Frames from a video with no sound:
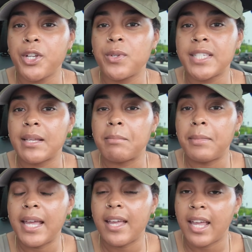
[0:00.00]
you
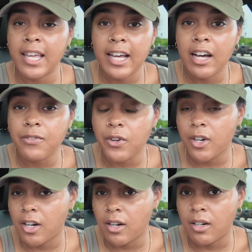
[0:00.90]
submit a cover
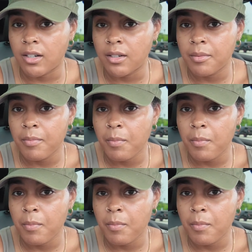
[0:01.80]
call.